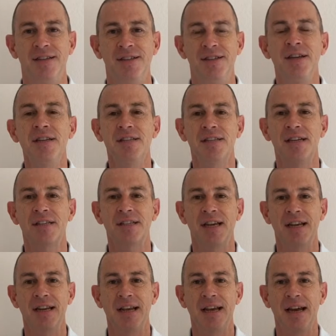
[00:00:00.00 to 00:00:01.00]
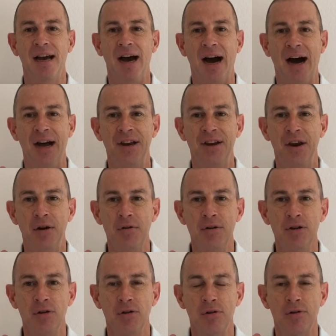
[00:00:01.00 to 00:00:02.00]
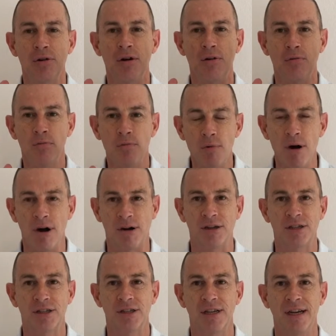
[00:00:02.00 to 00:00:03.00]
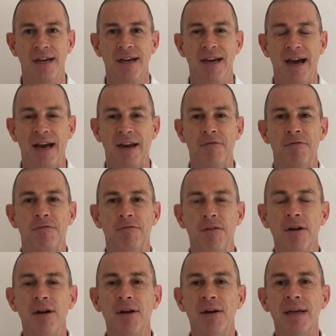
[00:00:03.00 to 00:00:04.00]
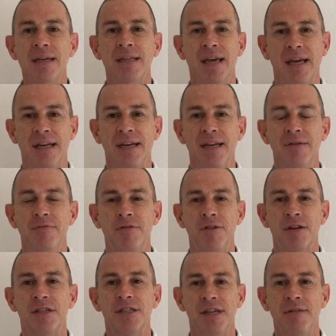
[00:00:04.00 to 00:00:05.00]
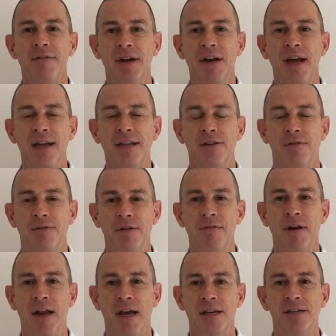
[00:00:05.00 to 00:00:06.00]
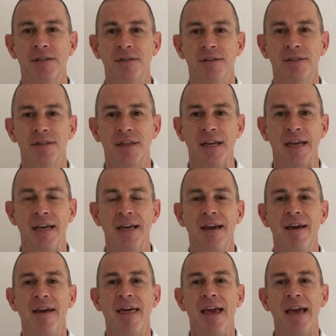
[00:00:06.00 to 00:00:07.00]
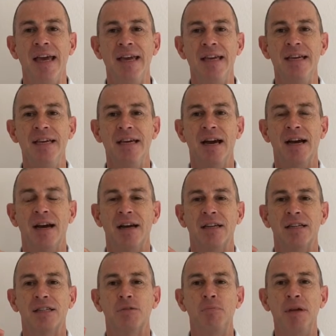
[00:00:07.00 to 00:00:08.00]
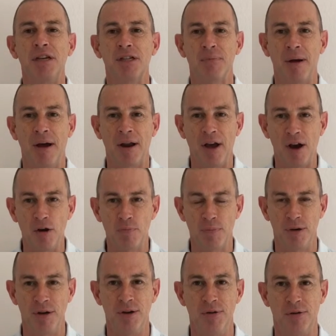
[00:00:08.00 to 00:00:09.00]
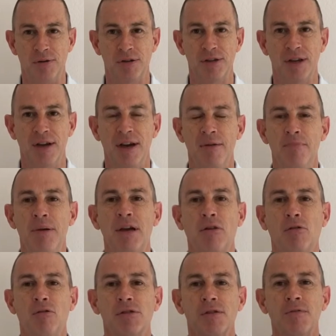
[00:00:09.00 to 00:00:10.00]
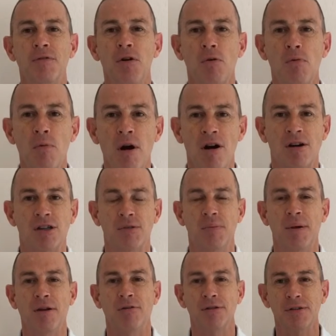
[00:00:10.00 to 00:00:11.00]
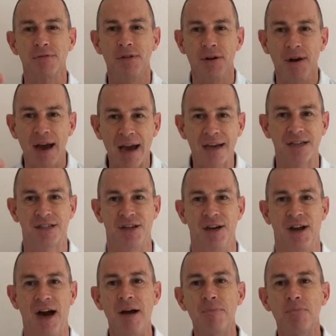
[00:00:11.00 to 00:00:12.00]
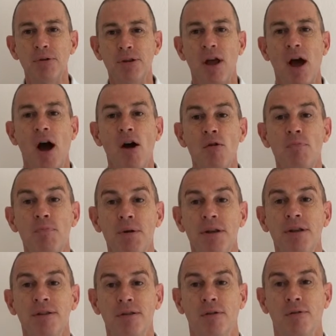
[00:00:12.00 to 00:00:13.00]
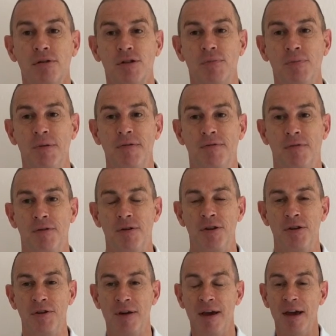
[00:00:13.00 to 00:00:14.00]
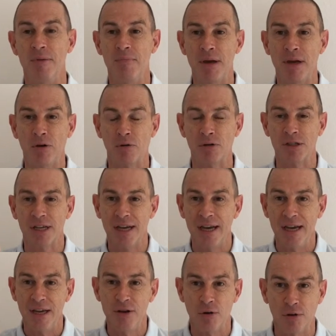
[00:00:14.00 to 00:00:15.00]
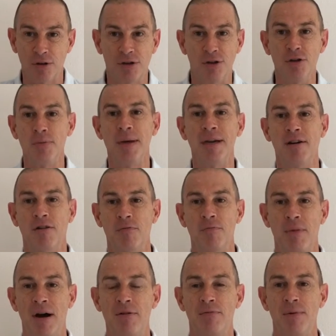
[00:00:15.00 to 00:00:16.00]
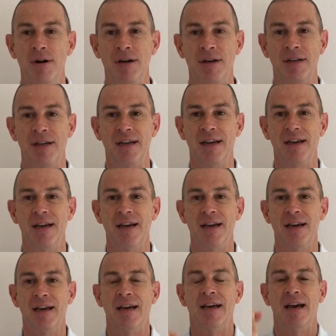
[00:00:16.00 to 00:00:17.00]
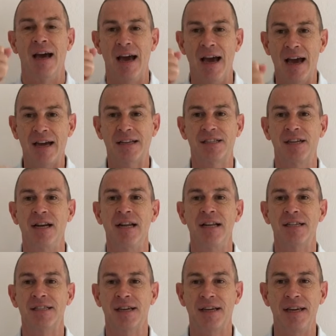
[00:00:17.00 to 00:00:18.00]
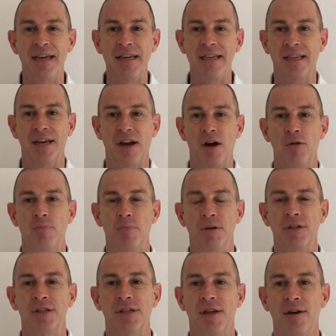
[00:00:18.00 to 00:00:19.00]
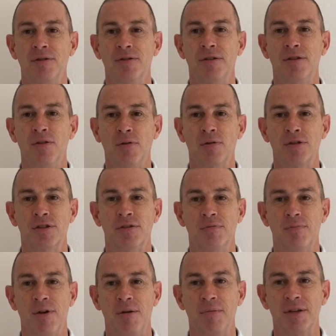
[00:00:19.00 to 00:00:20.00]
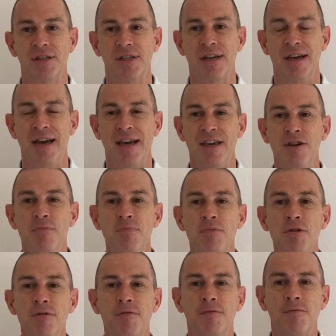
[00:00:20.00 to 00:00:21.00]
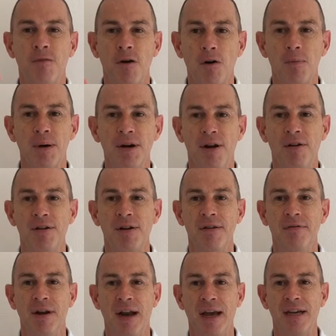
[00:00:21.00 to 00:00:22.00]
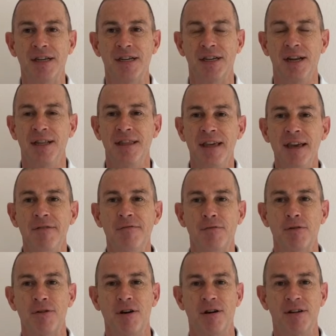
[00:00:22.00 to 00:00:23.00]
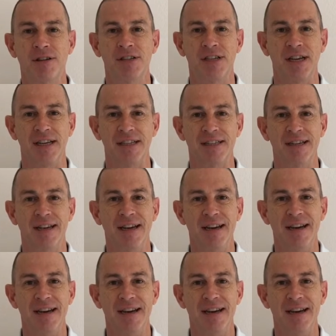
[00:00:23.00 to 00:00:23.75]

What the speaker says: Jesus said, I know your works. And following that, in verse 7 and 8 of Revelation 3, he speaks about open doors. Because of your works, because of your action, I put open doors before you. Because your doing of my word actually is the key that opens those doors of promise. You move forward on revelation, and therefore God says,